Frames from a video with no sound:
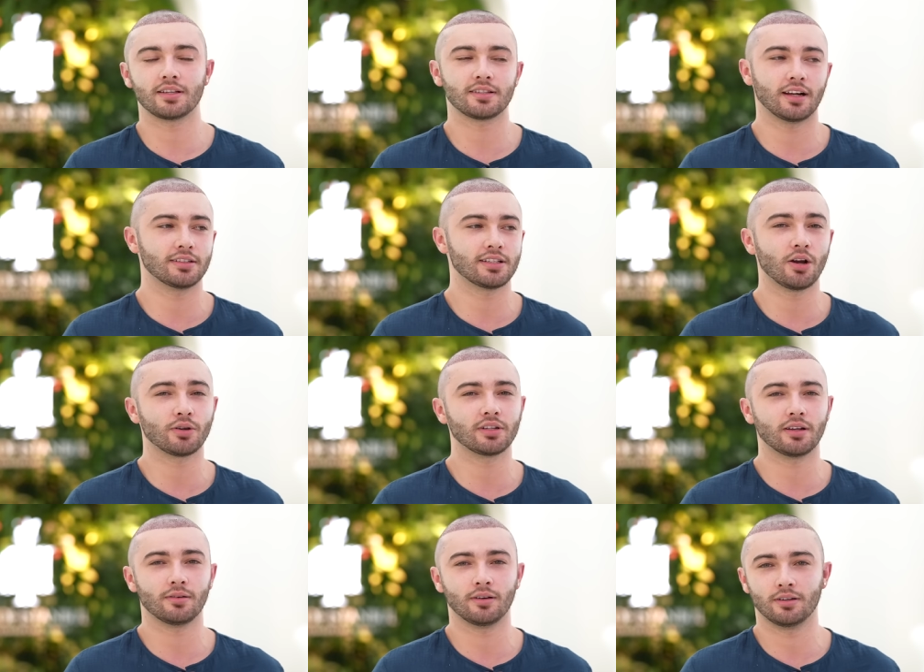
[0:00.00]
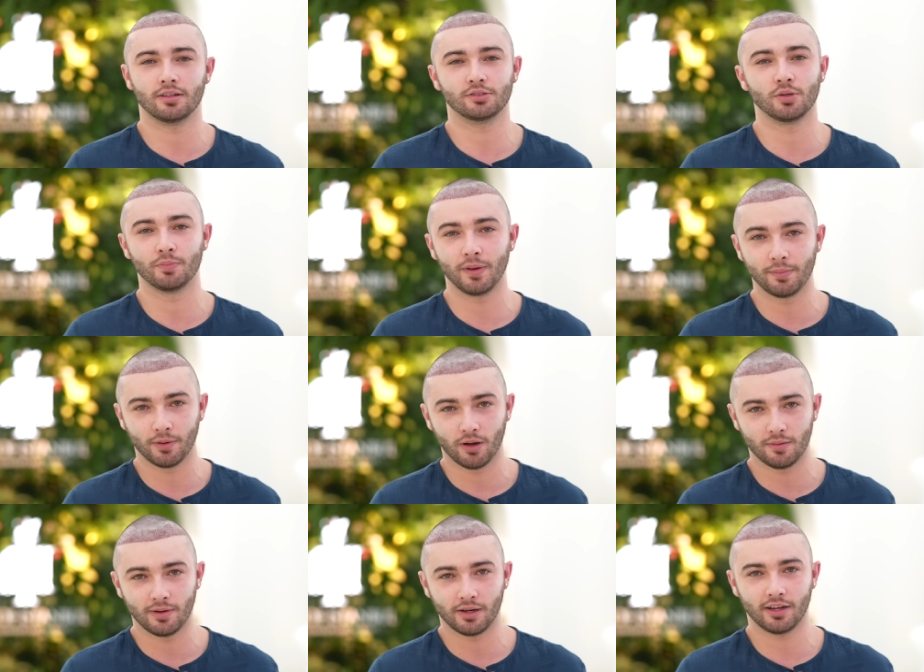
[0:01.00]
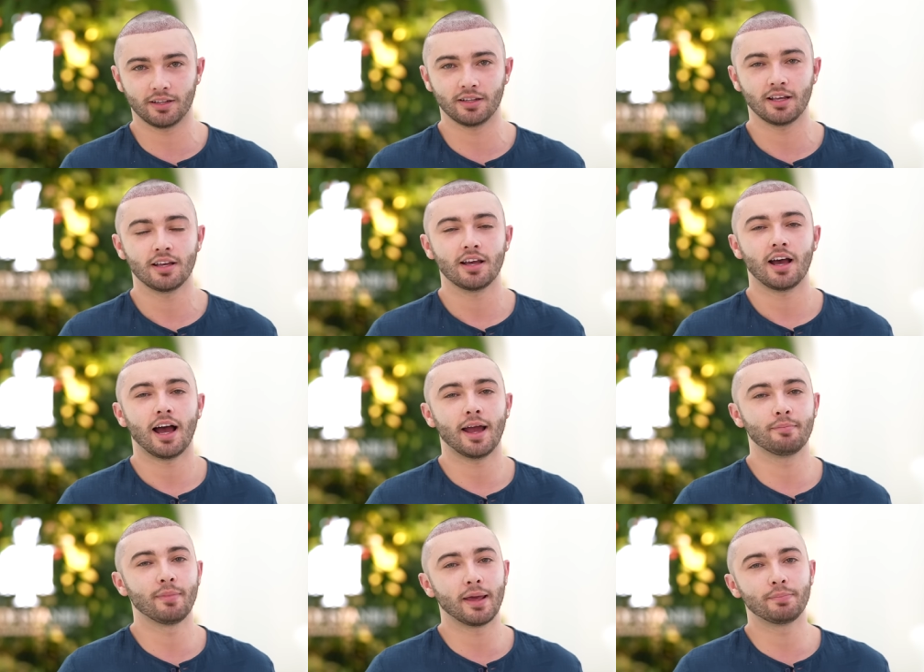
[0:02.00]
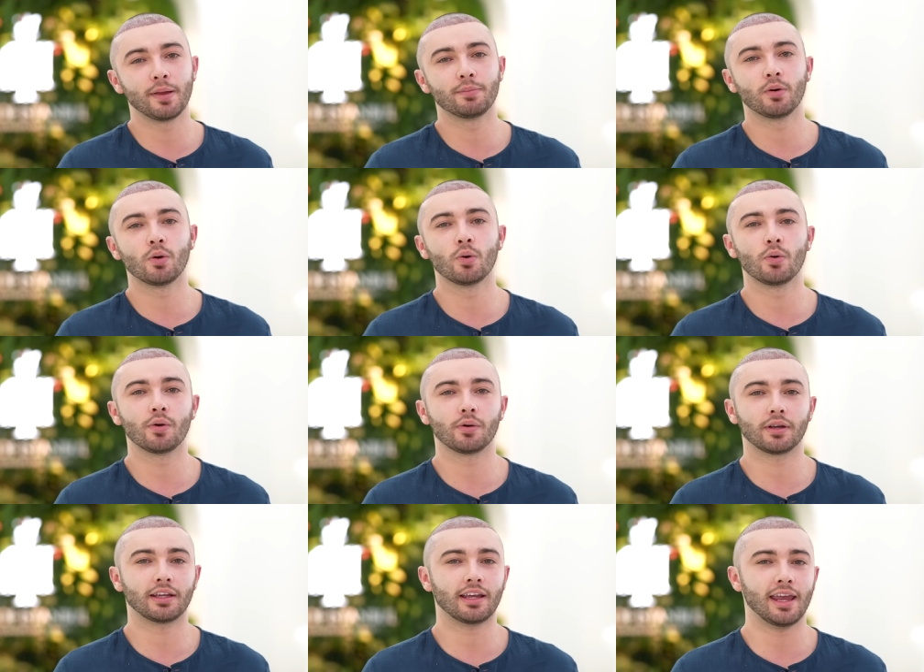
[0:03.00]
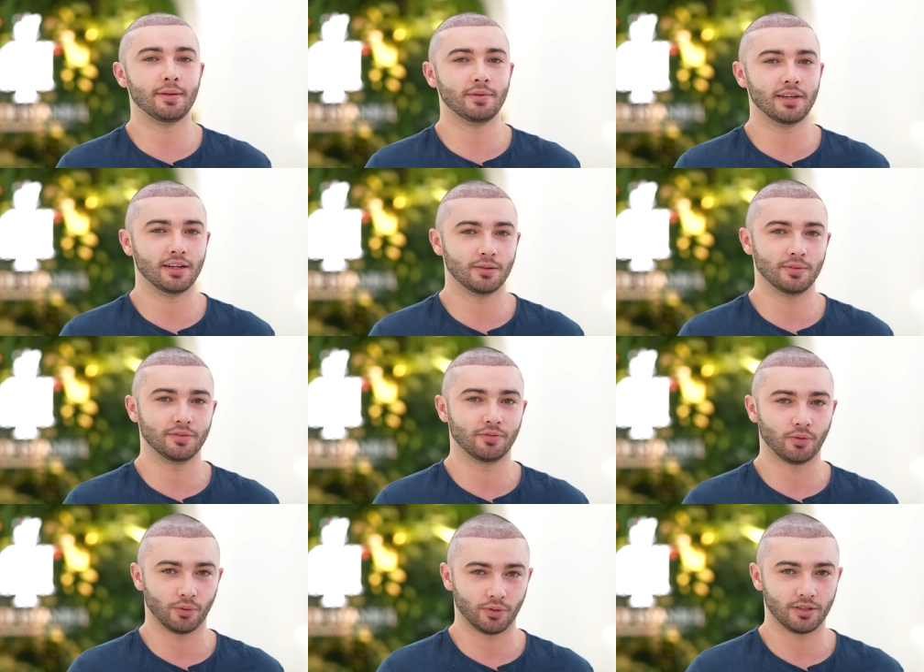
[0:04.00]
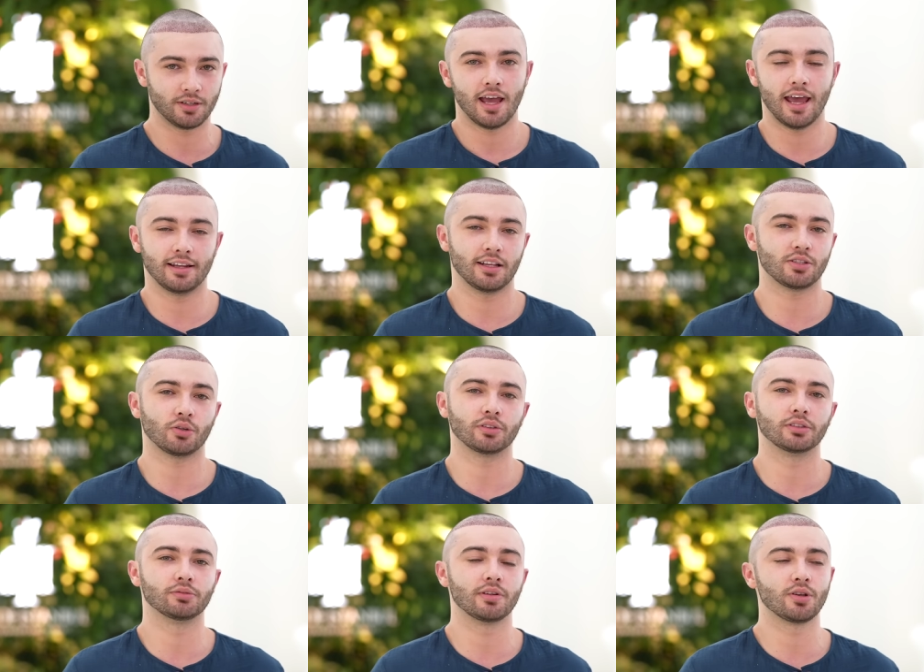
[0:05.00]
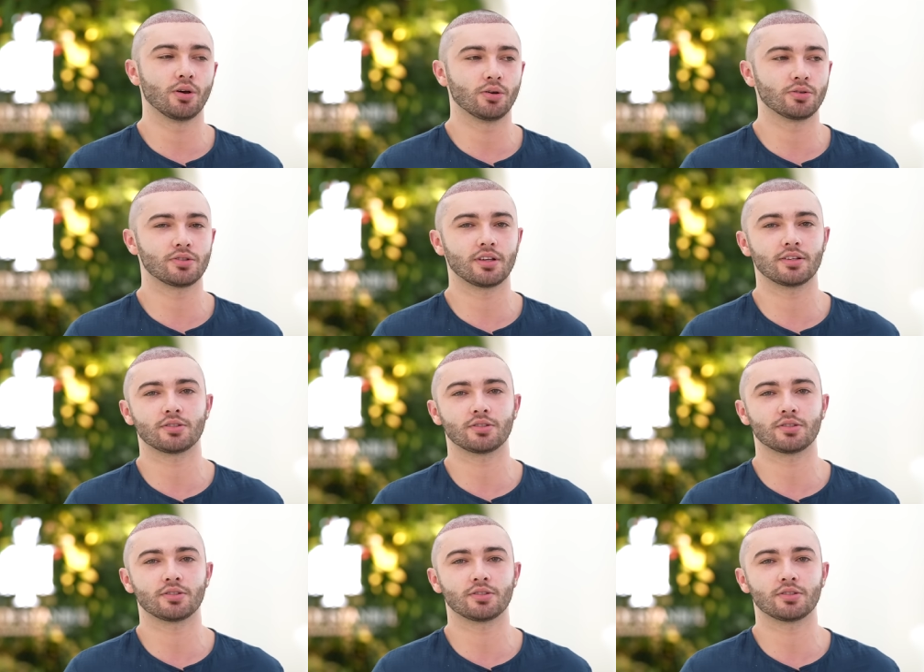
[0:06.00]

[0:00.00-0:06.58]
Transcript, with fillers: I started talking to people about it, I met people who came here before. And I saw their results, I